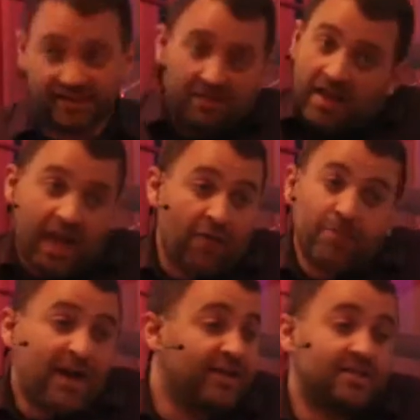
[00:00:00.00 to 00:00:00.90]
and
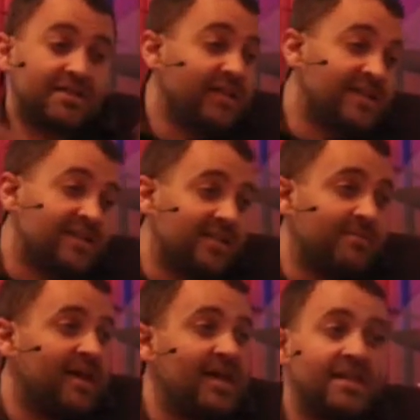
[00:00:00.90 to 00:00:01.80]
everybody just listen to
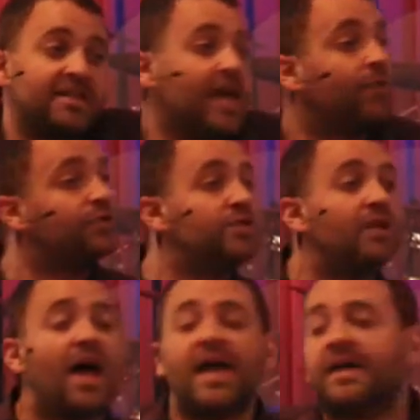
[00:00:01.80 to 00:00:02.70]
me and take what you
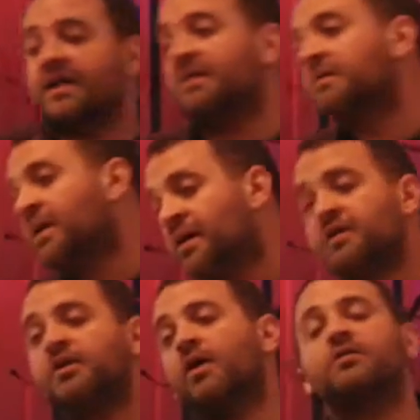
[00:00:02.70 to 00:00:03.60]
like and
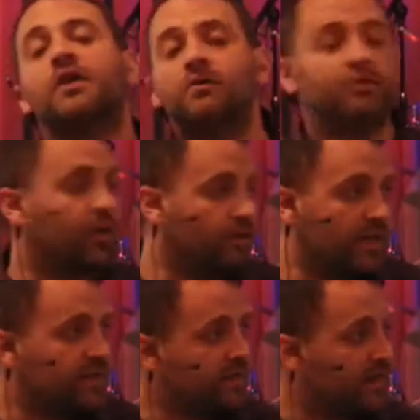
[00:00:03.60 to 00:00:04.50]
don't, don't, don't
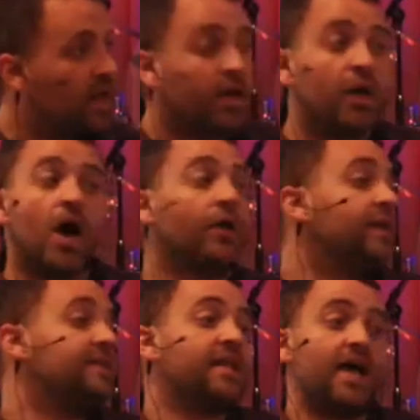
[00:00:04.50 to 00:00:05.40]
listen. No,
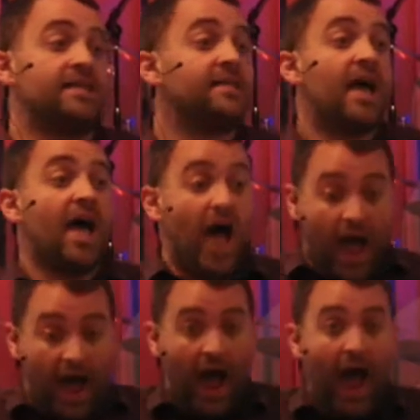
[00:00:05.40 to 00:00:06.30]
he says,
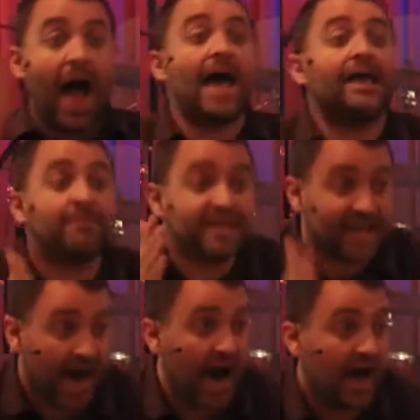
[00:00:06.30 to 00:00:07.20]
I am
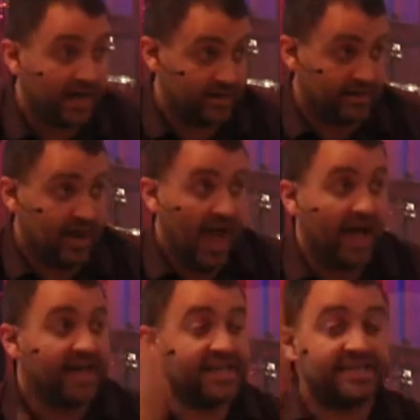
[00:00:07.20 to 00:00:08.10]
God.
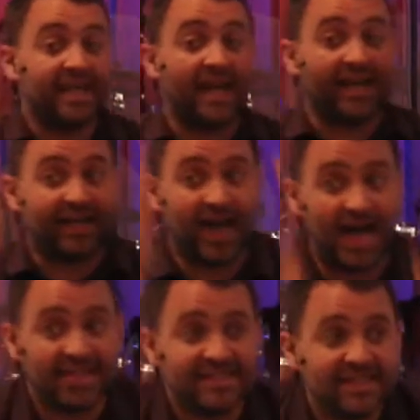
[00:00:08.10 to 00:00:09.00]
He said it
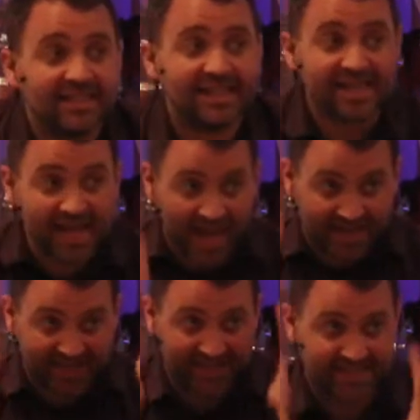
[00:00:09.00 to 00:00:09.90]
constantly
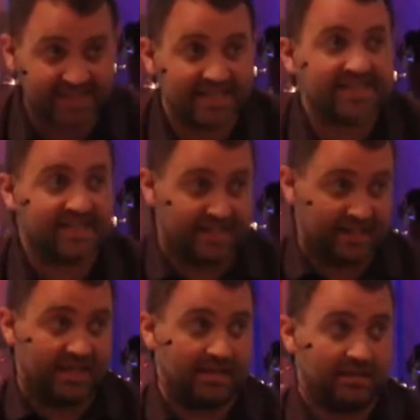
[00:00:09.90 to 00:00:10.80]
and
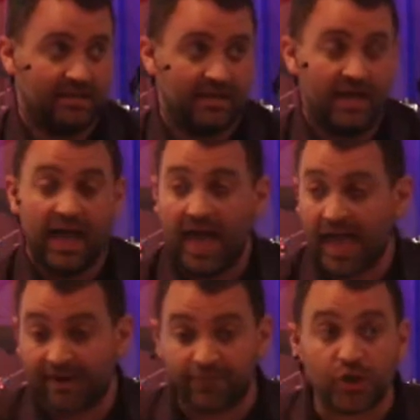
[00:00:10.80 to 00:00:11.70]
consistently.
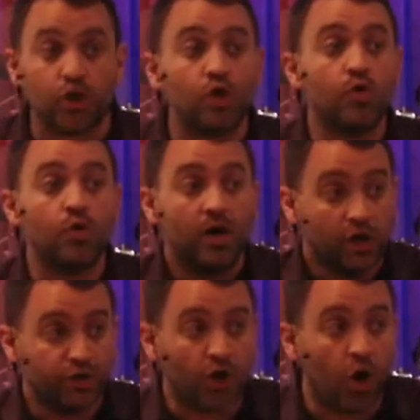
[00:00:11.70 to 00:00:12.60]
And if you
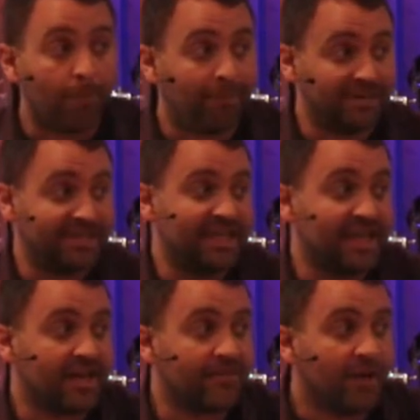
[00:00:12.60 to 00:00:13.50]
don't
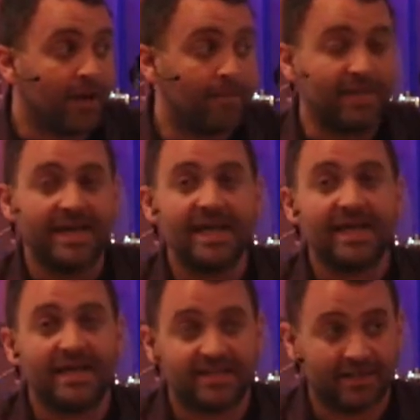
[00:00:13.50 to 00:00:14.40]
believe
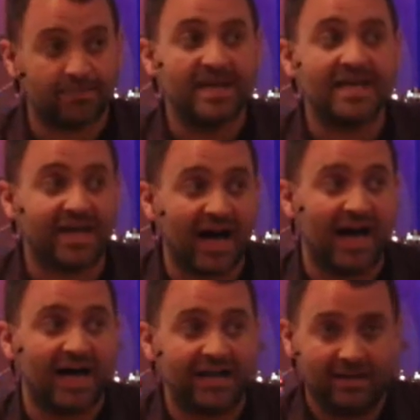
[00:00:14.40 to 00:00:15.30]
me to be
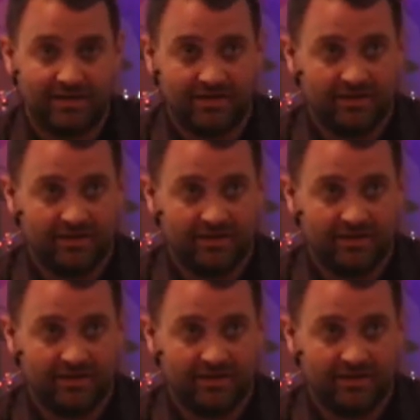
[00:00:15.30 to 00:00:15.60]
God,